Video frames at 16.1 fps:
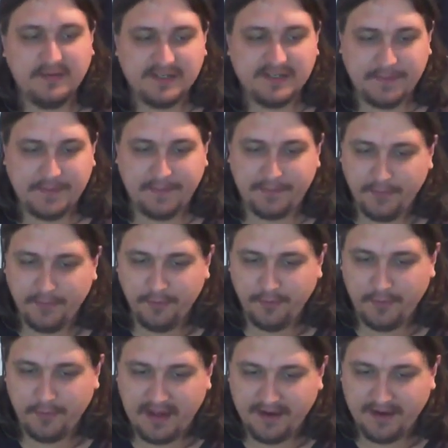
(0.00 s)
There's people
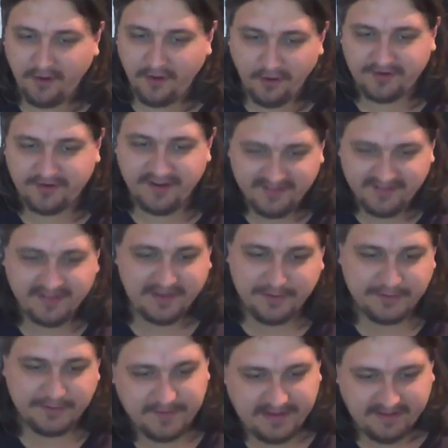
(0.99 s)
who are not in the
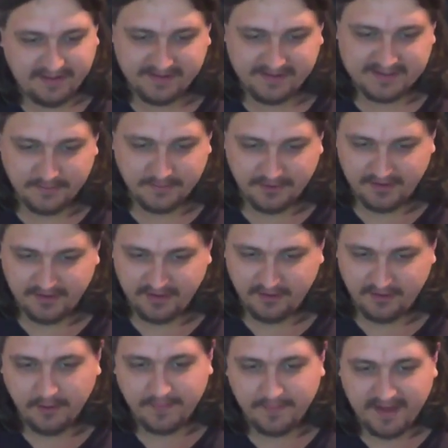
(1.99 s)
YouTube atheist community
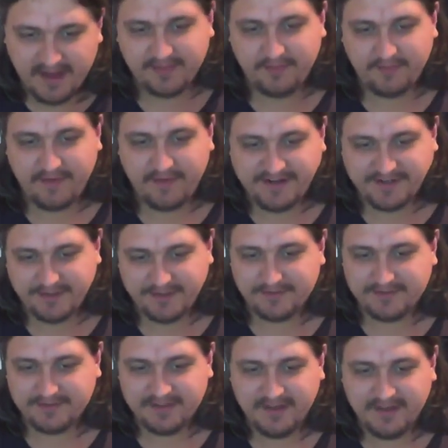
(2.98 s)
who are part of the
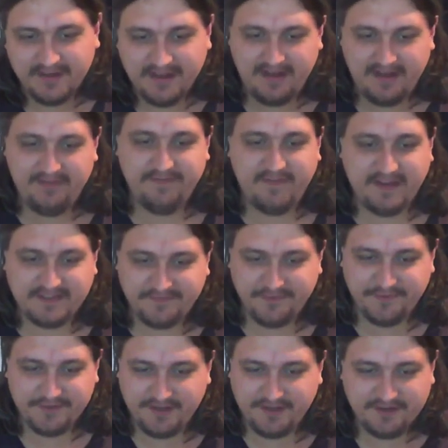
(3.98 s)
rationals, and vice
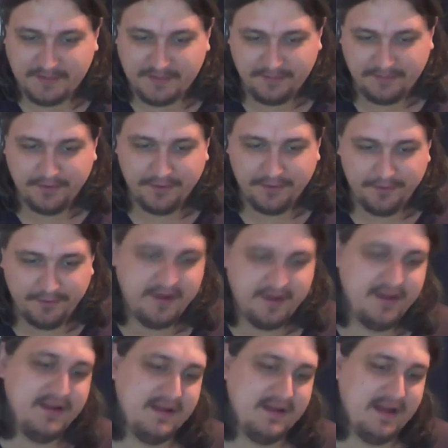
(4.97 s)
versa. And there's people who
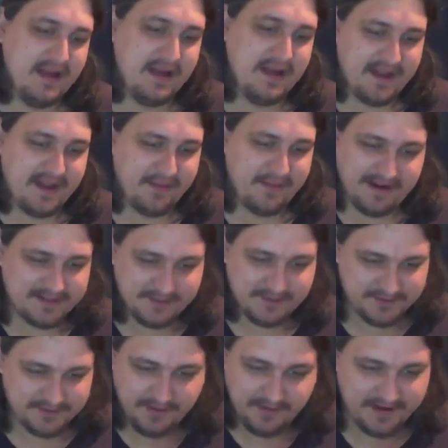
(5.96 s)
are part of the
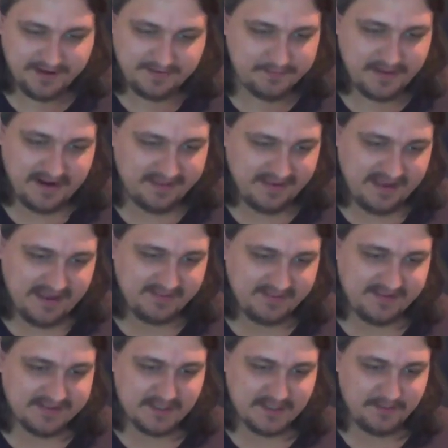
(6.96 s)
rationals who aren't part of the
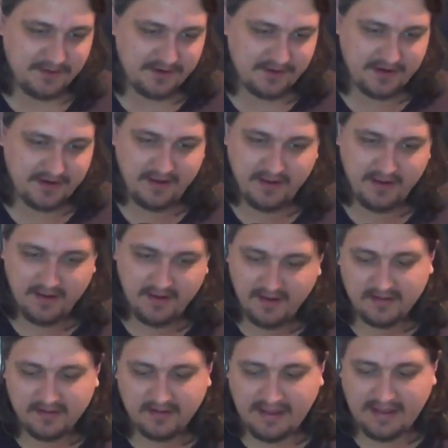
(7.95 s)
atheist community.
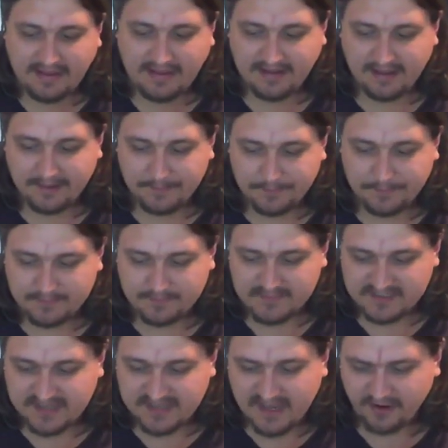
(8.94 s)
Like um,
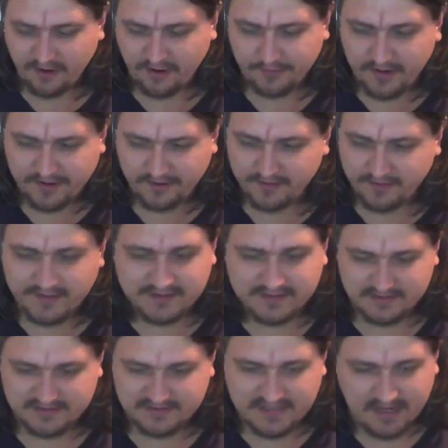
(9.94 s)
Sargon, I don't
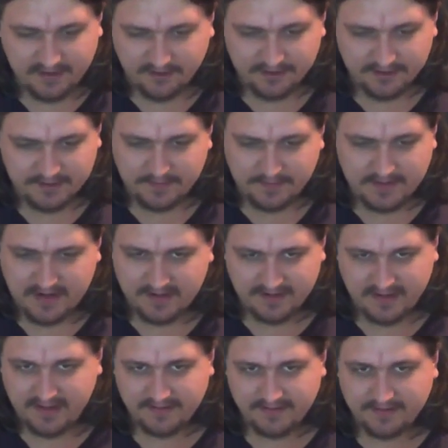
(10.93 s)
consider Sargon to be part of
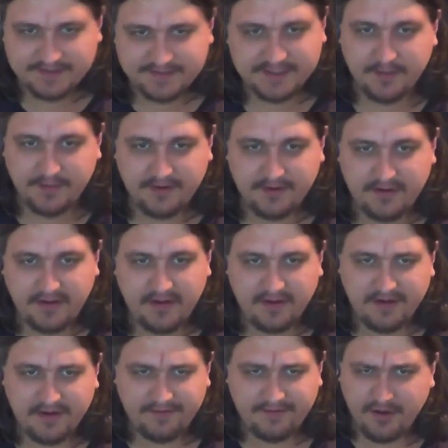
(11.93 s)
the atheist community. I
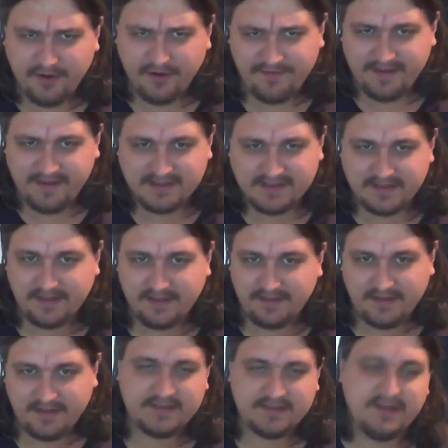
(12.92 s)
don't even know if he is an
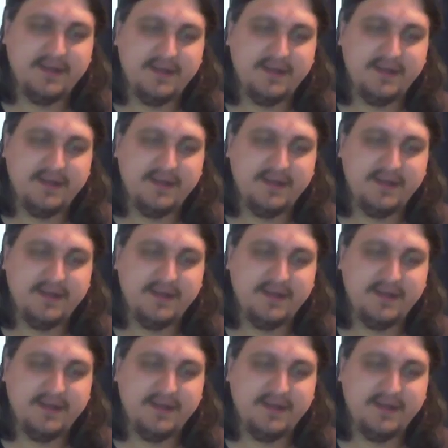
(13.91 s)
atheist.